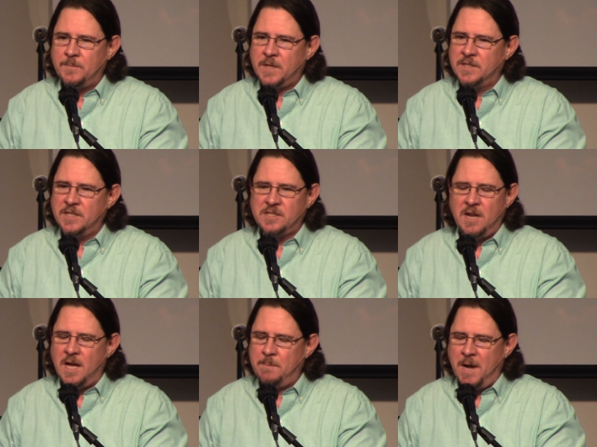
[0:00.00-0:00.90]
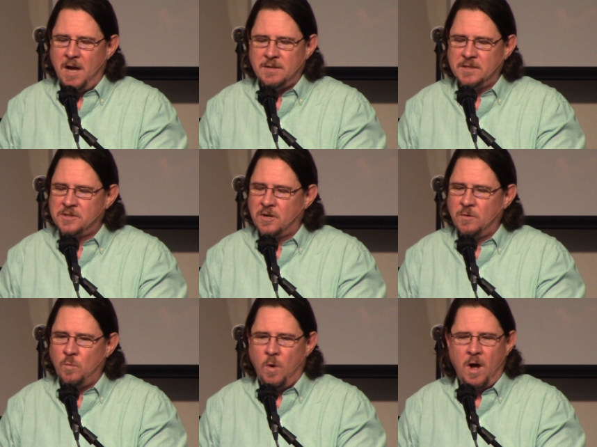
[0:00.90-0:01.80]
Because it's not about a
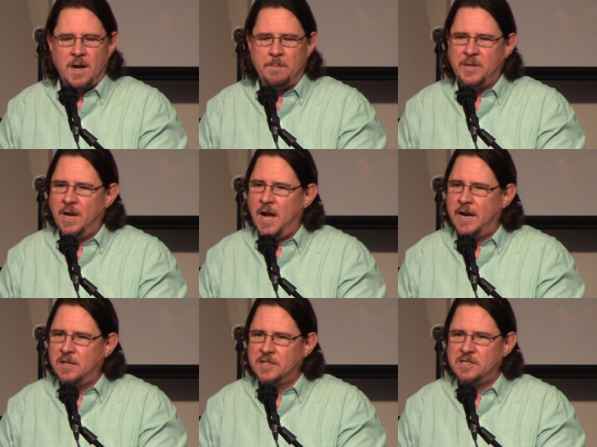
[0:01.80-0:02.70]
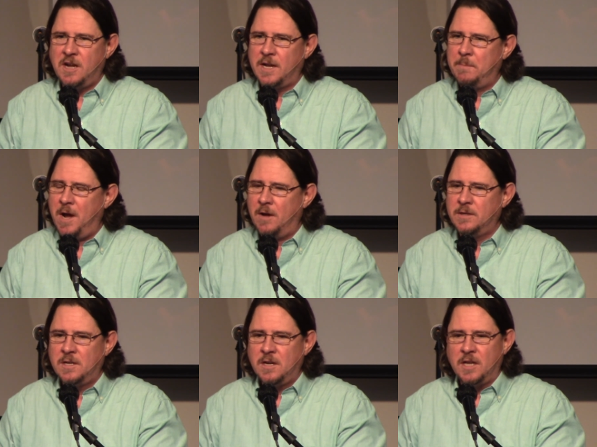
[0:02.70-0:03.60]
certain walk up the aisle, it's not
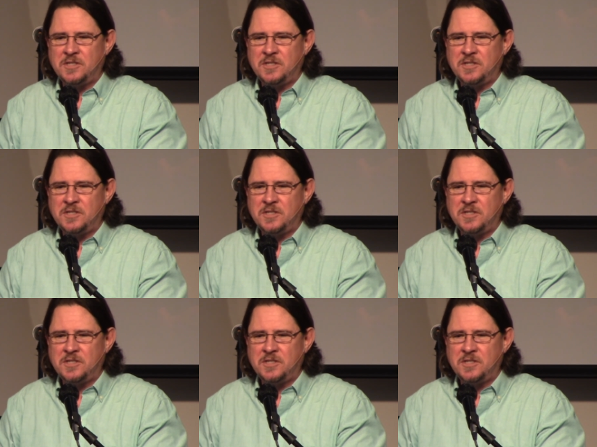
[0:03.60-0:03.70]
about a